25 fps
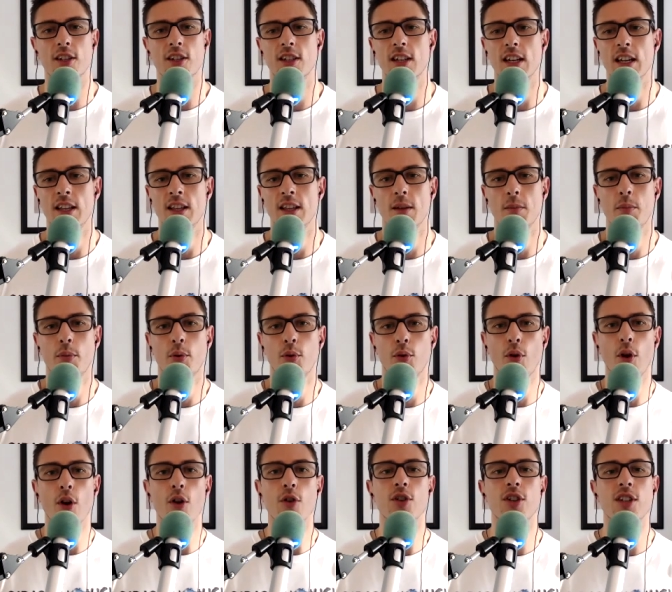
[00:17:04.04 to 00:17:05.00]
in the
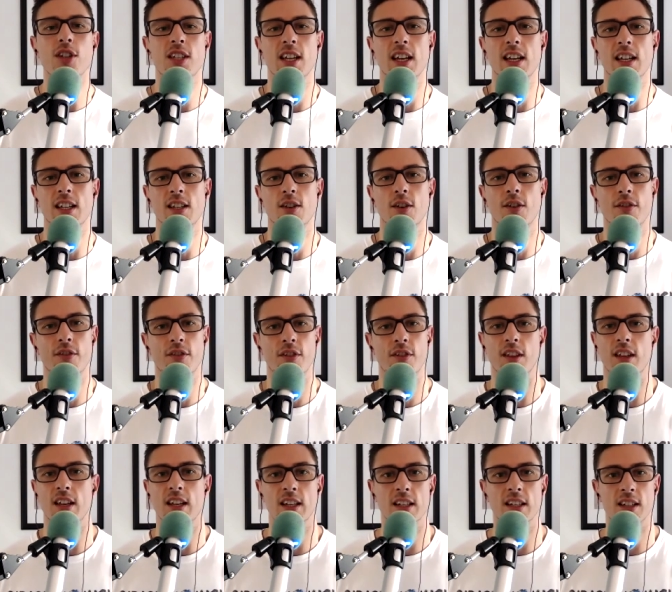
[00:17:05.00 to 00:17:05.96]
process of
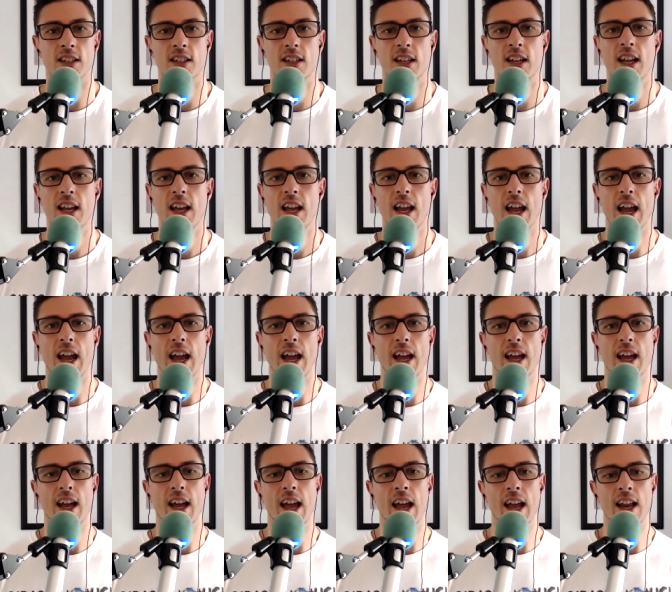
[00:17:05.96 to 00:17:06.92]
things
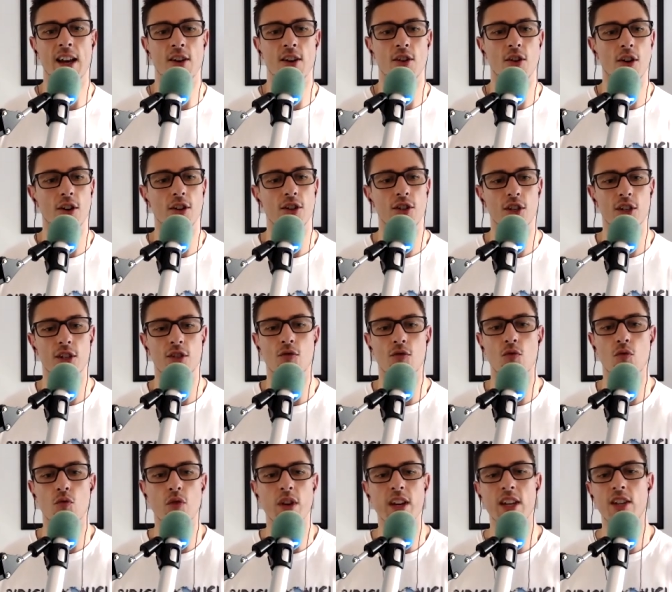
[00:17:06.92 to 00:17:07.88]
uh, and not just
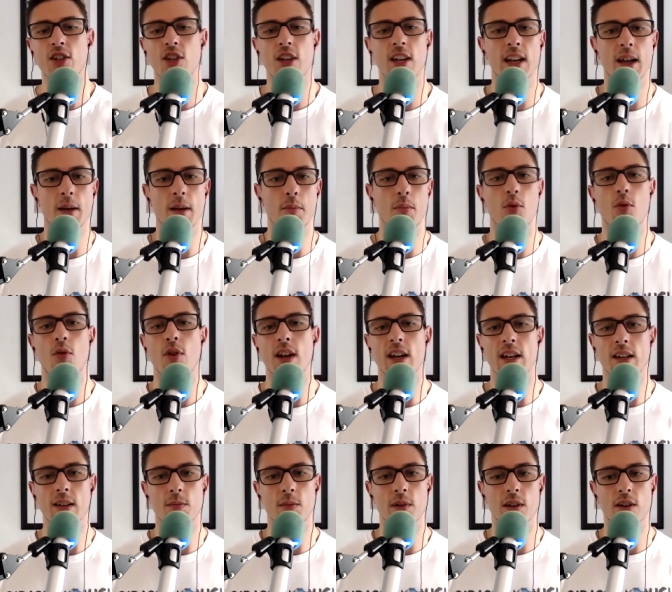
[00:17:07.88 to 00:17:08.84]
reaching a
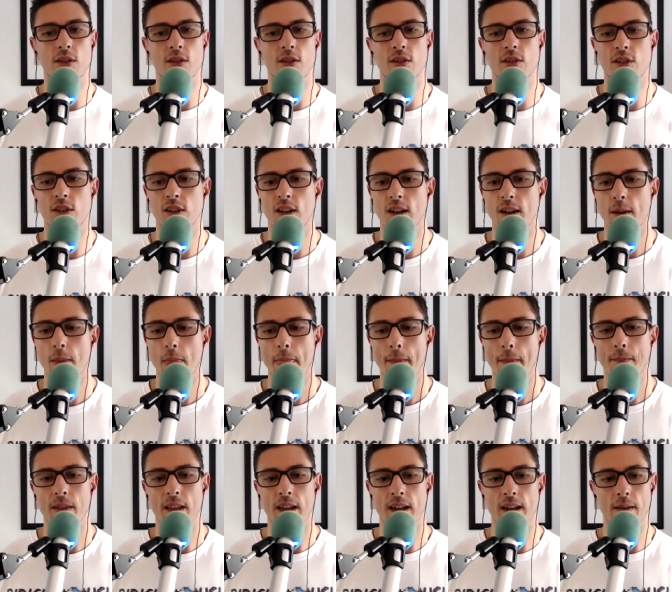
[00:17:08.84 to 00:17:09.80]
point because
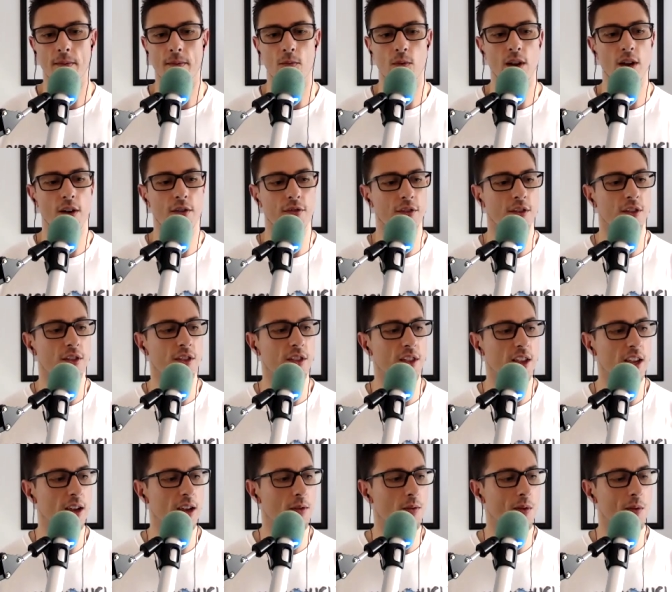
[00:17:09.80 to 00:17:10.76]
um, we often
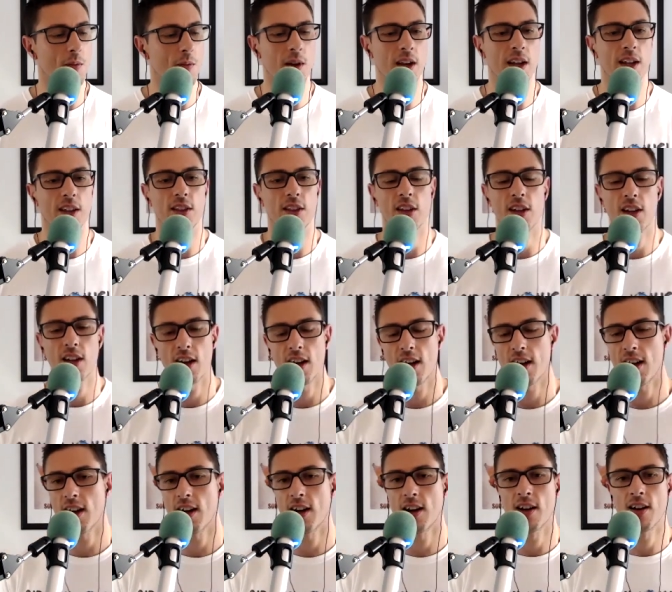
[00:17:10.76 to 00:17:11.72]
think when we get the
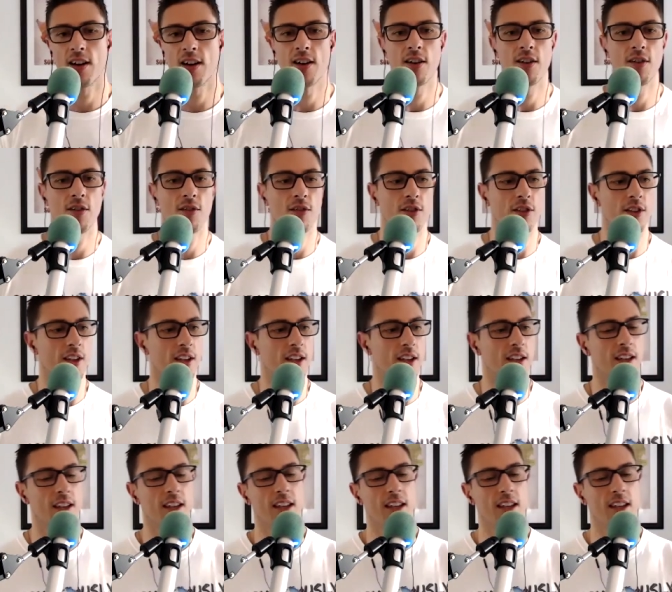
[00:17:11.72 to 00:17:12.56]
car or the